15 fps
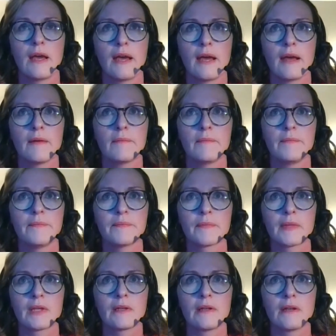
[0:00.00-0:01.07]
um,
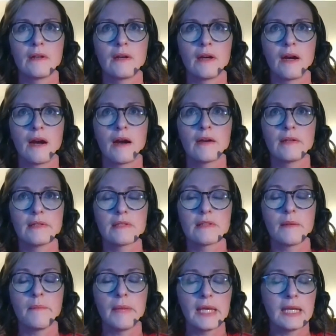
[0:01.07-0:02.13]
harness
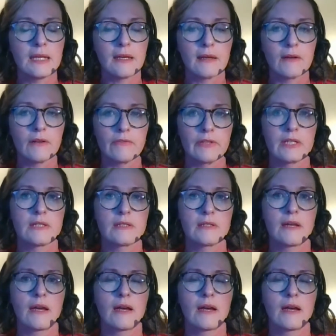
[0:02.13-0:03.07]
the meaning of it.